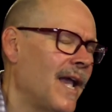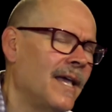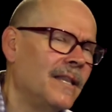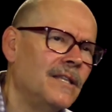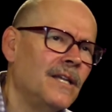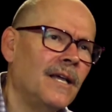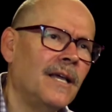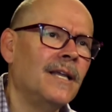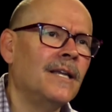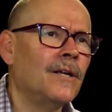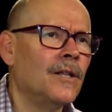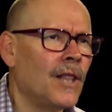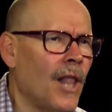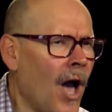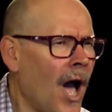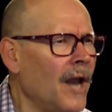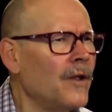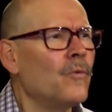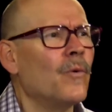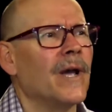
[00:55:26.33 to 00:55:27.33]
And in a
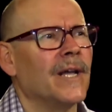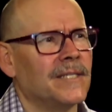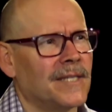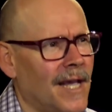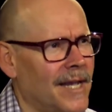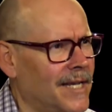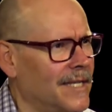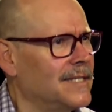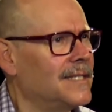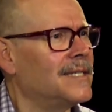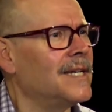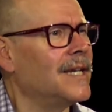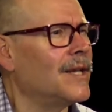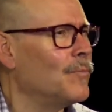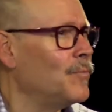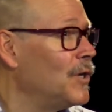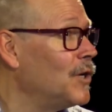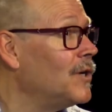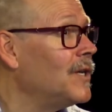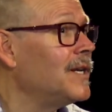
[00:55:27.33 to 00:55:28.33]
lot of ways, I can see
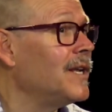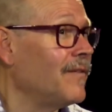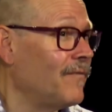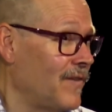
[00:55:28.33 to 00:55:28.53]
community